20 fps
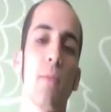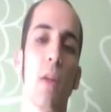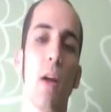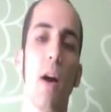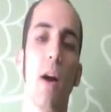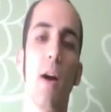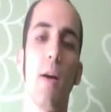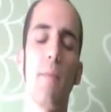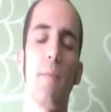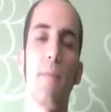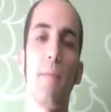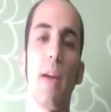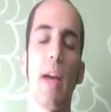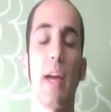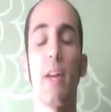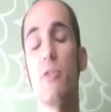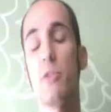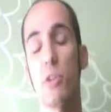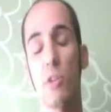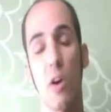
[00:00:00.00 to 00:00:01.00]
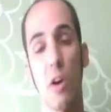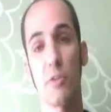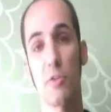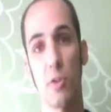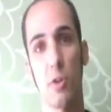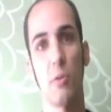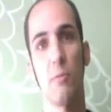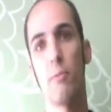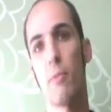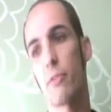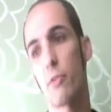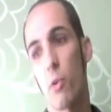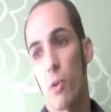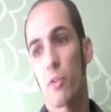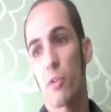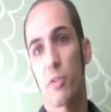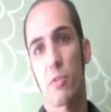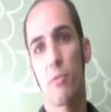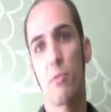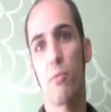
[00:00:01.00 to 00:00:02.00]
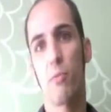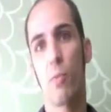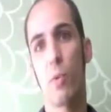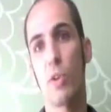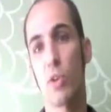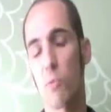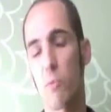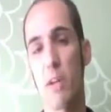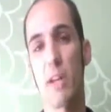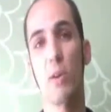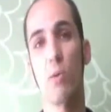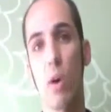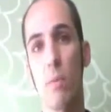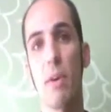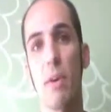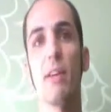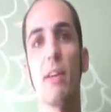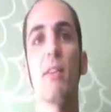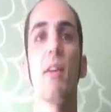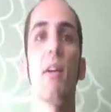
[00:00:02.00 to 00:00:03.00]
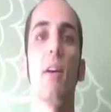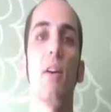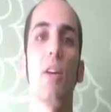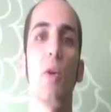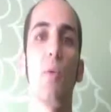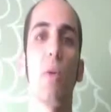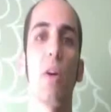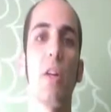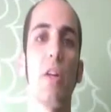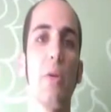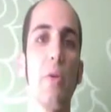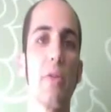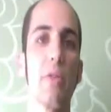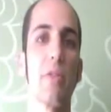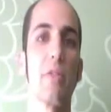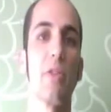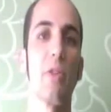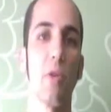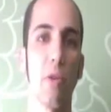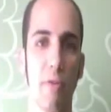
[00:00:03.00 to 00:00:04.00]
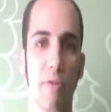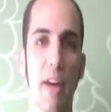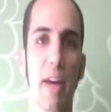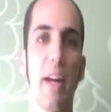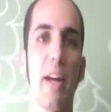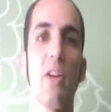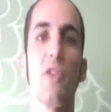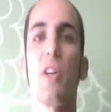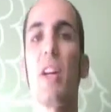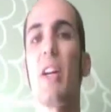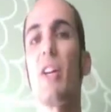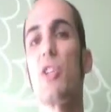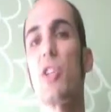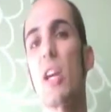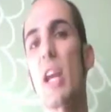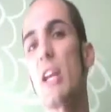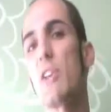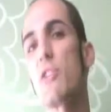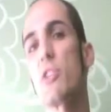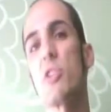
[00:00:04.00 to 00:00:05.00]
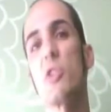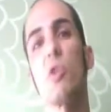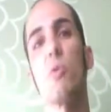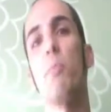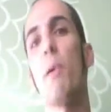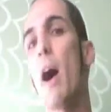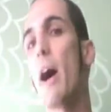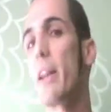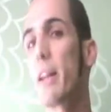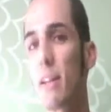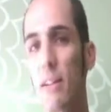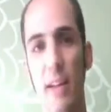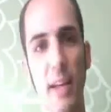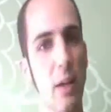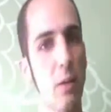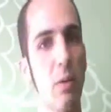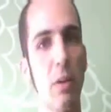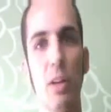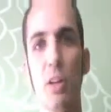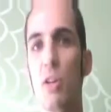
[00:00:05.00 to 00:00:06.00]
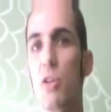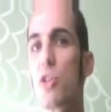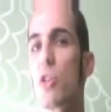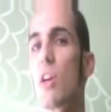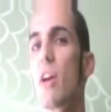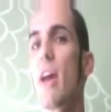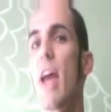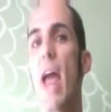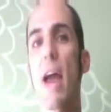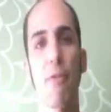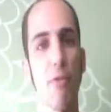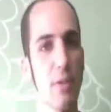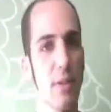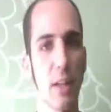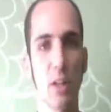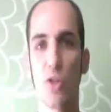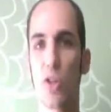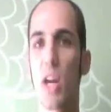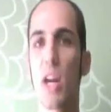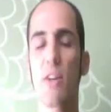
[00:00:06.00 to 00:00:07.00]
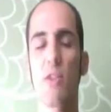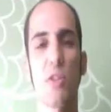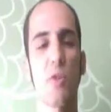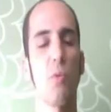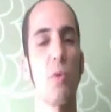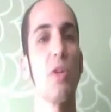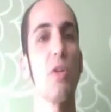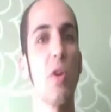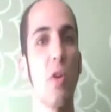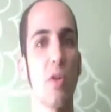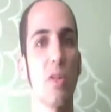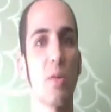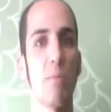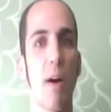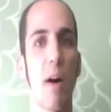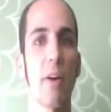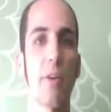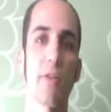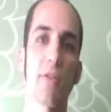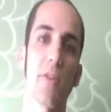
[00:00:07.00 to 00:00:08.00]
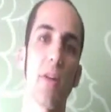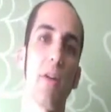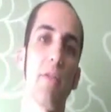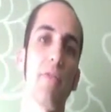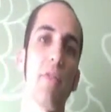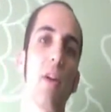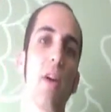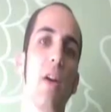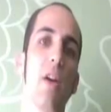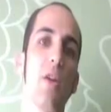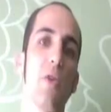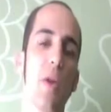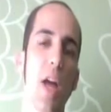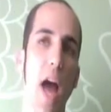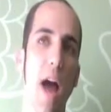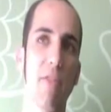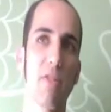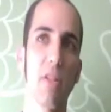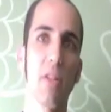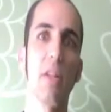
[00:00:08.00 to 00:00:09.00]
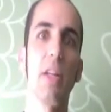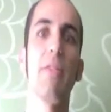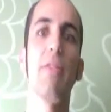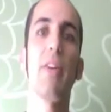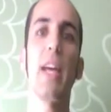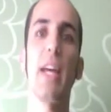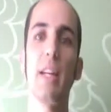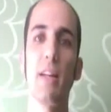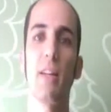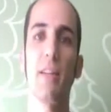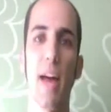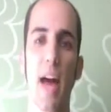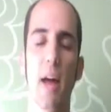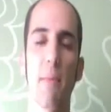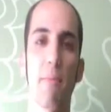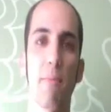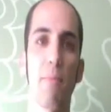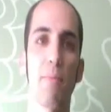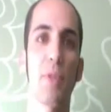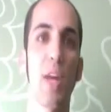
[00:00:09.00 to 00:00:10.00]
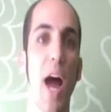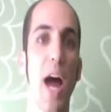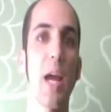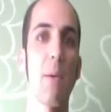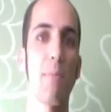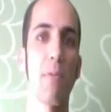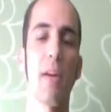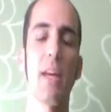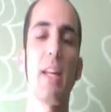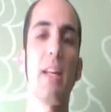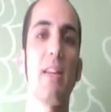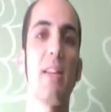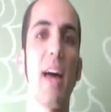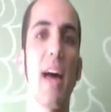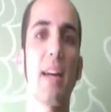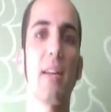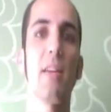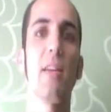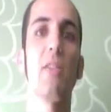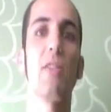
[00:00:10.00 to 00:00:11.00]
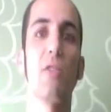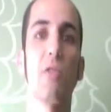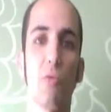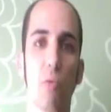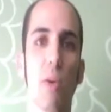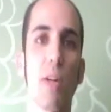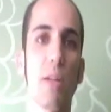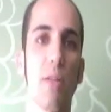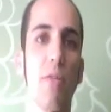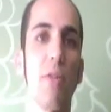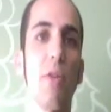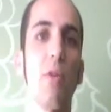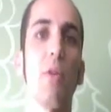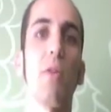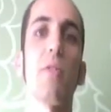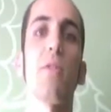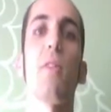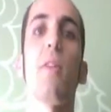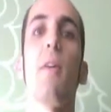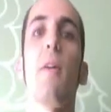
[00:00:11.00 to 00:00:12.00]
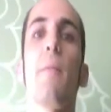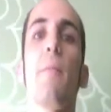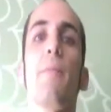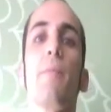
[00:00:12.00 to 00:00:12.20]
And you can also, of course, when you're meeting women, you want to use this to your advantage, and it changes your body language. Everything changes when you know this about yourself. You have to live into that type, into that strength of yours.